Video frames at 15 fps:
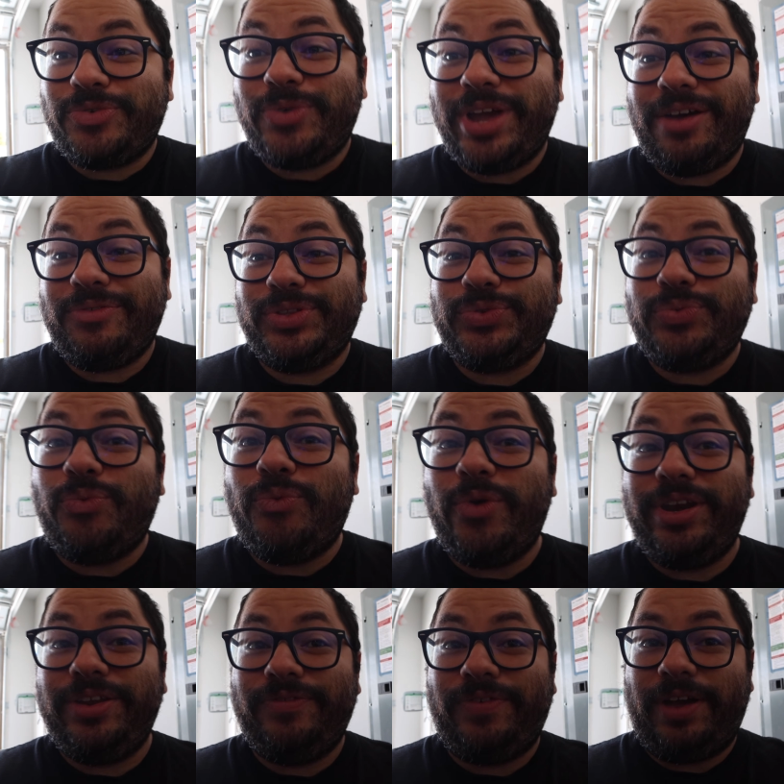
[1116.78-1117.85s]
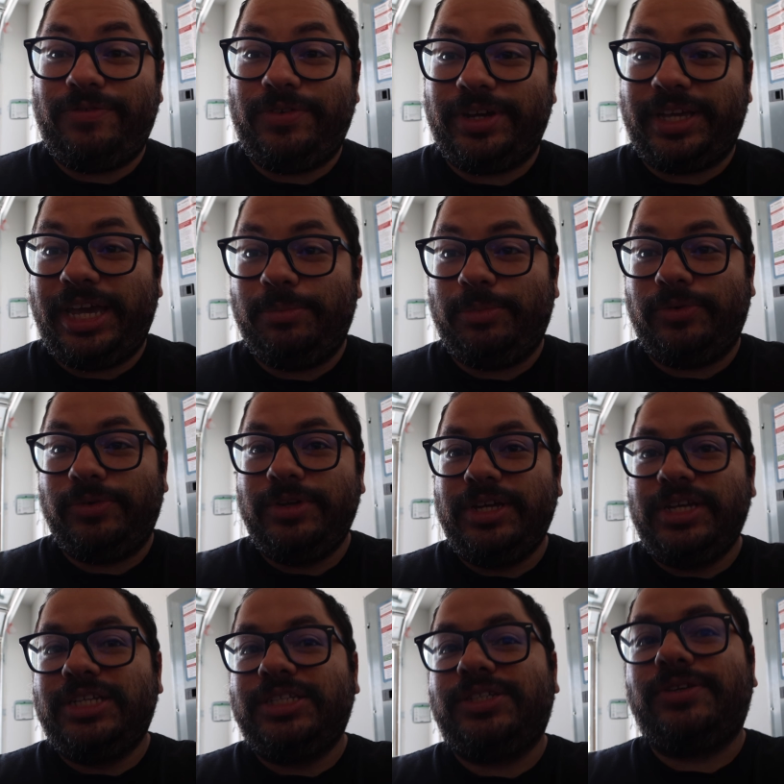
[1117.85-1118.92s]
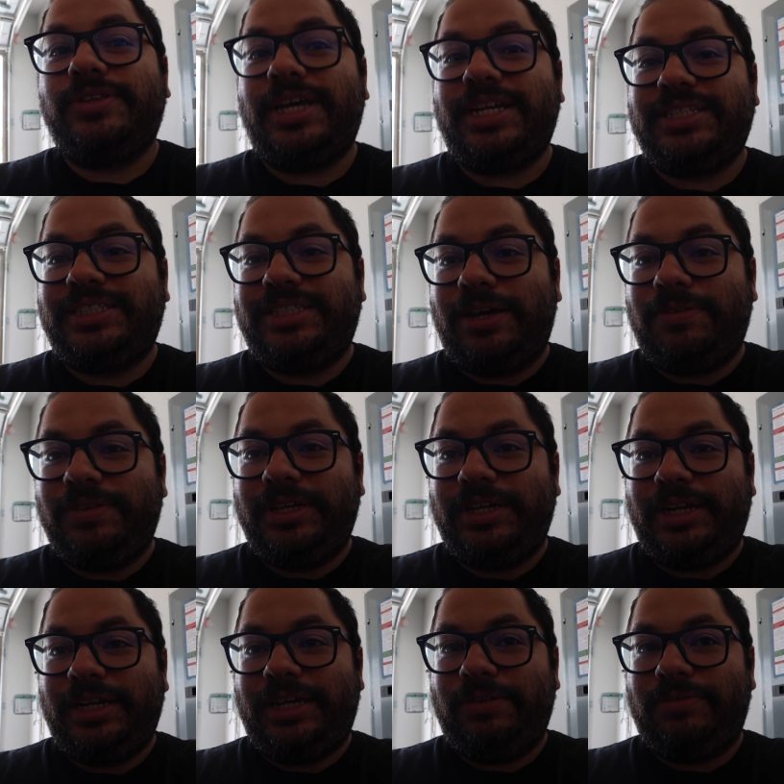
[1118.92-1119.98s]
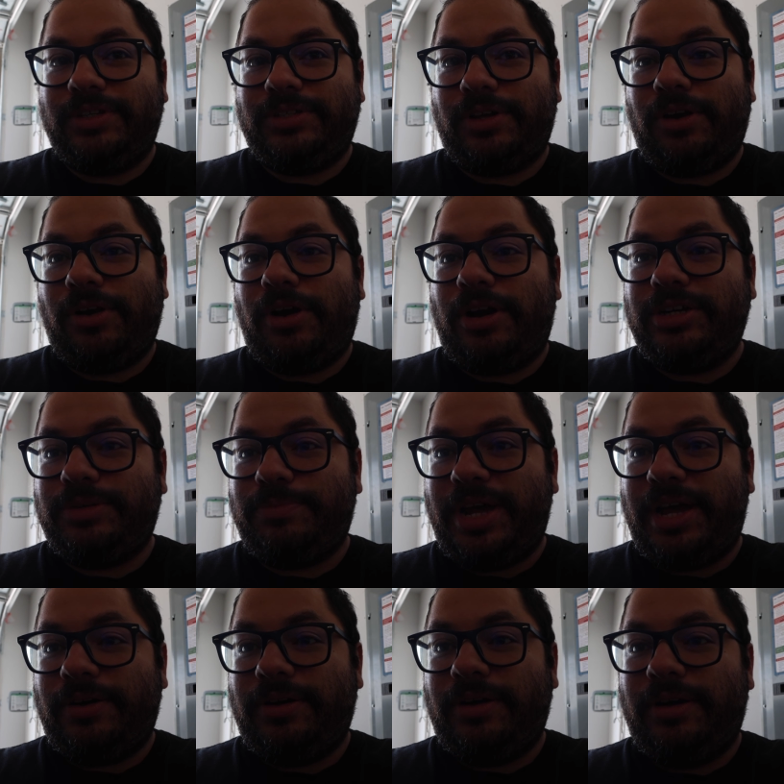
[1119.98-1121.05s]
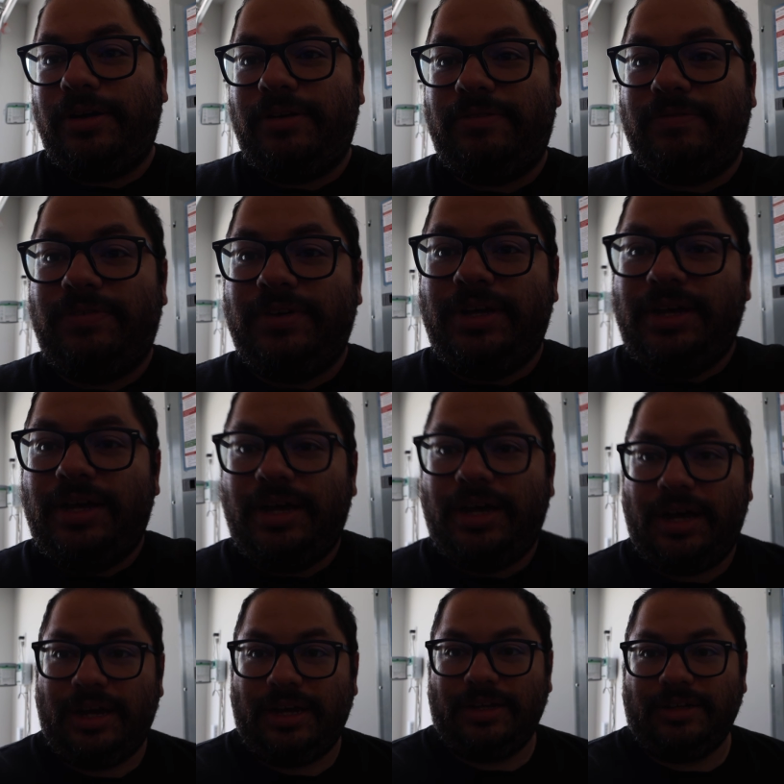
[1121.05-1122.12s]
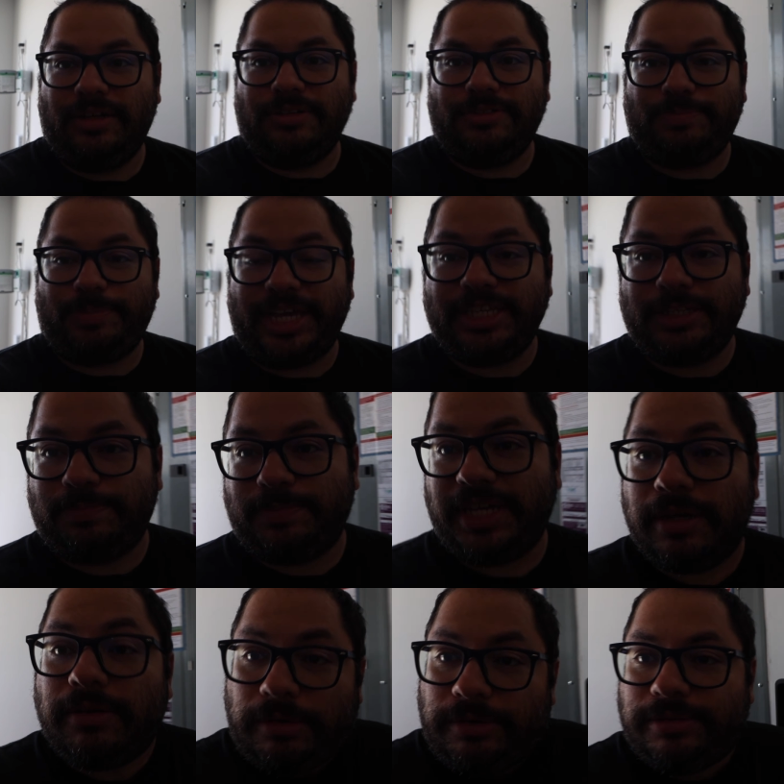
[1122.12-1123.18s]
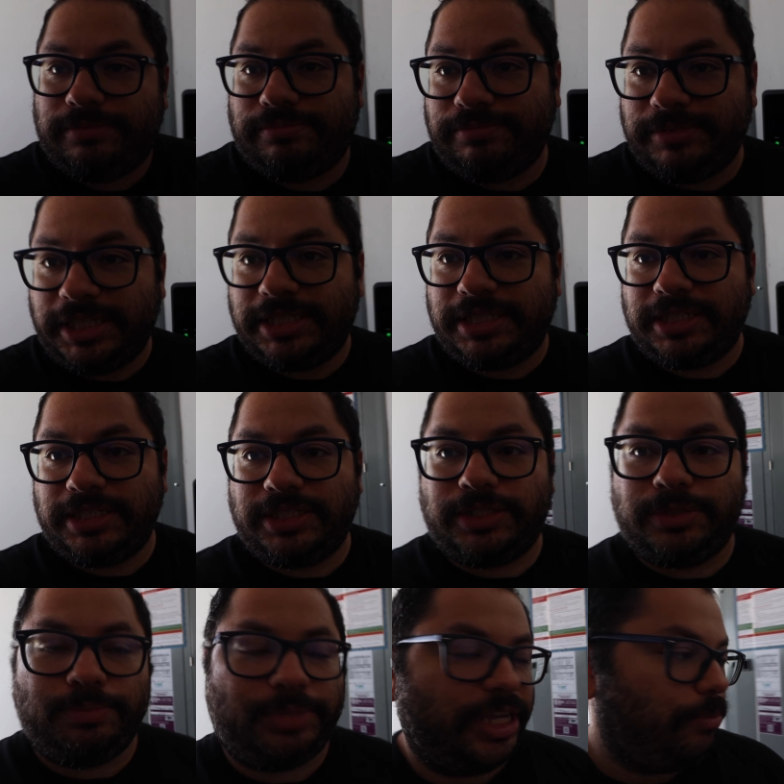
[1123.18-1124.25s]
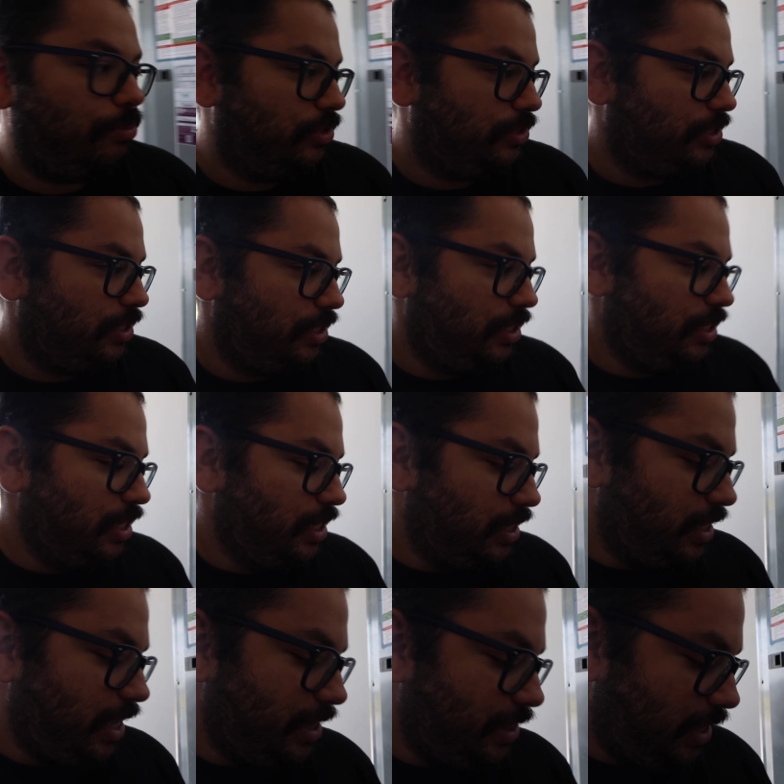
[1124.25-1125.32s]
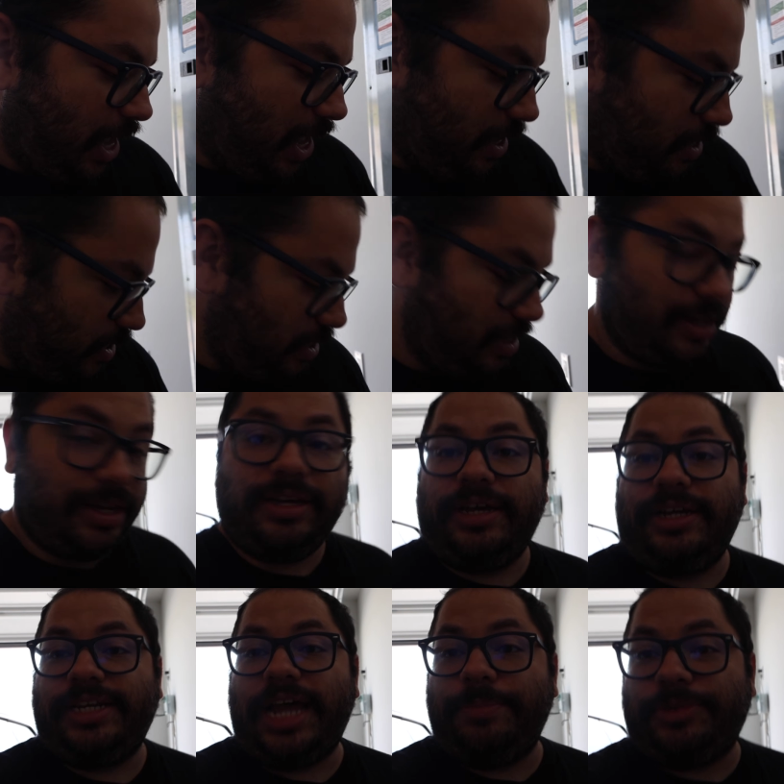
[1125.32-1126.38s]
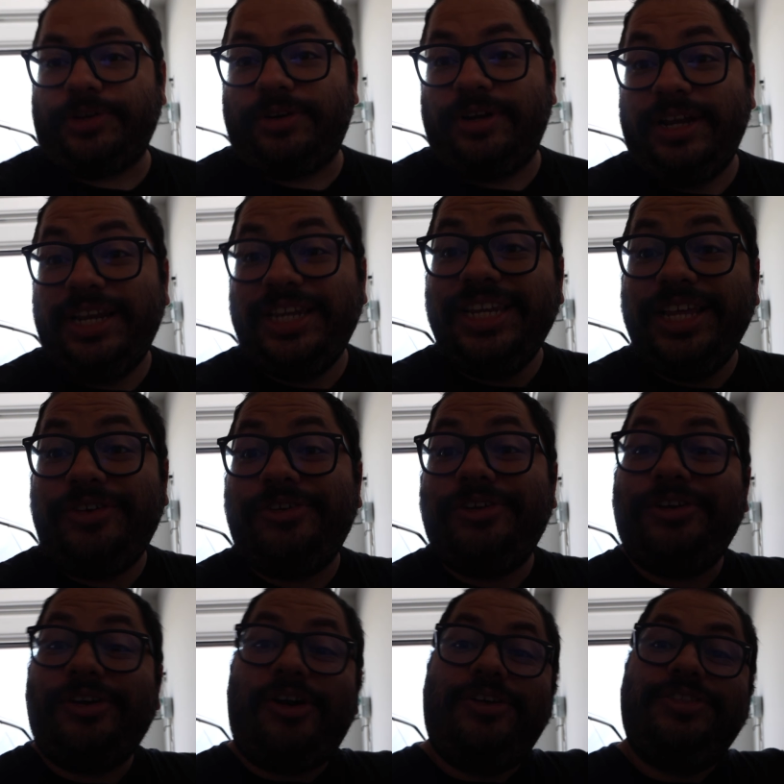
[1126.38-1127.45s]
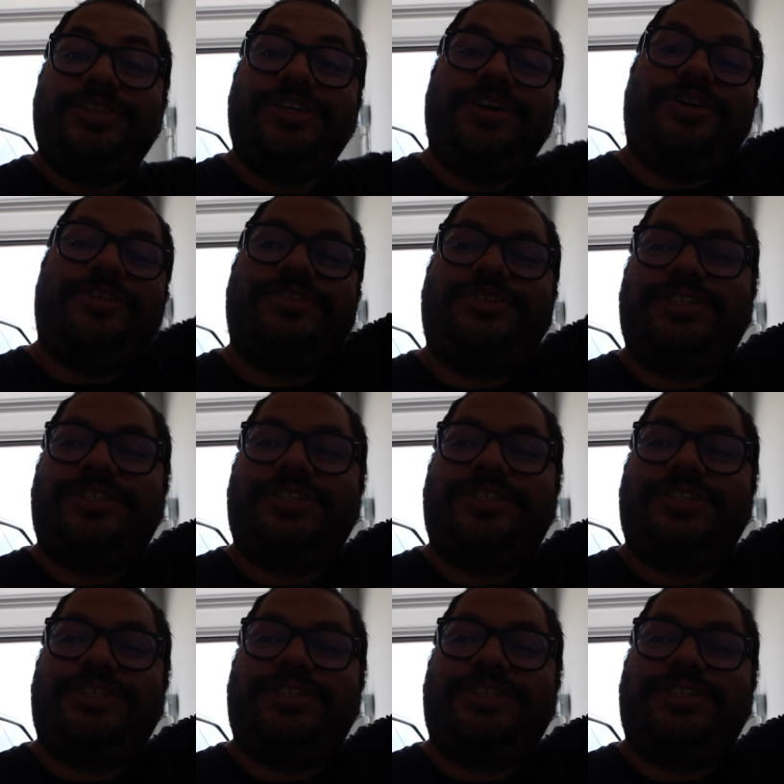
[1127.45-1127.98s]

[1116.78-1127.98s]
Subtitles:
we have a 25-foot cable, so that's definitely going to give us a large amount of space or distance to be able to get that adapter literally on the other